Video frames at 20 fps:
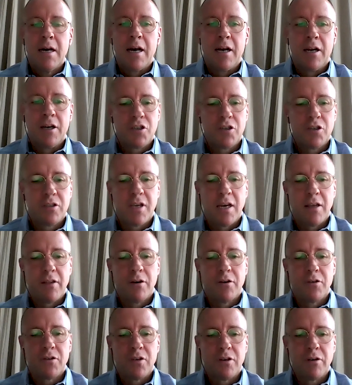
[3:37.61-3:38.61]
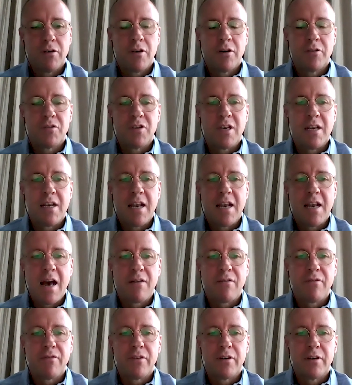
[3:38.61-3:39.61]
And I should say those are
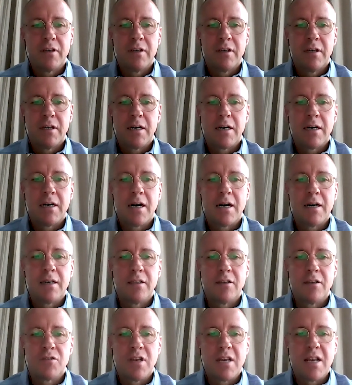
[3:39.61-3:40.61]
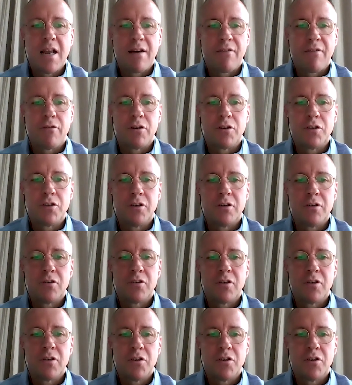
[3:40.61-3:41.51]
NAV returns.